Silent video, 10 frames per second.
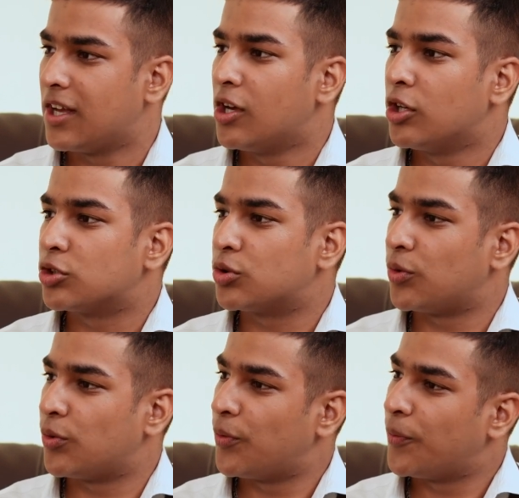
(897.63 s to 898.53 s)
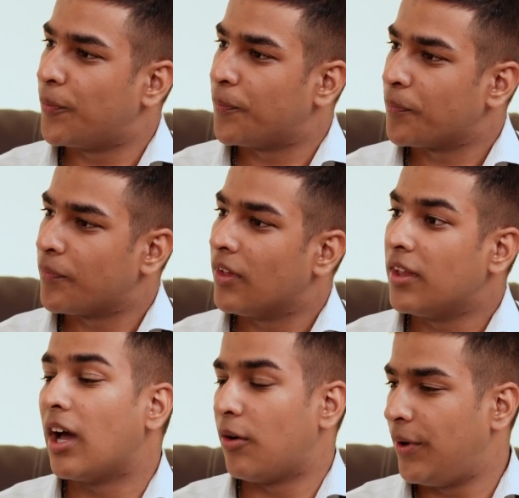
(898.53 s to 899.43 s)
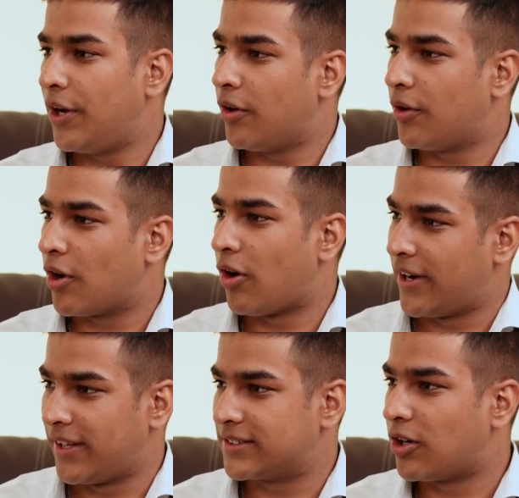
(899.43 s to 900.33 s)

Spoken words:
Recording has Yeah, video recordings,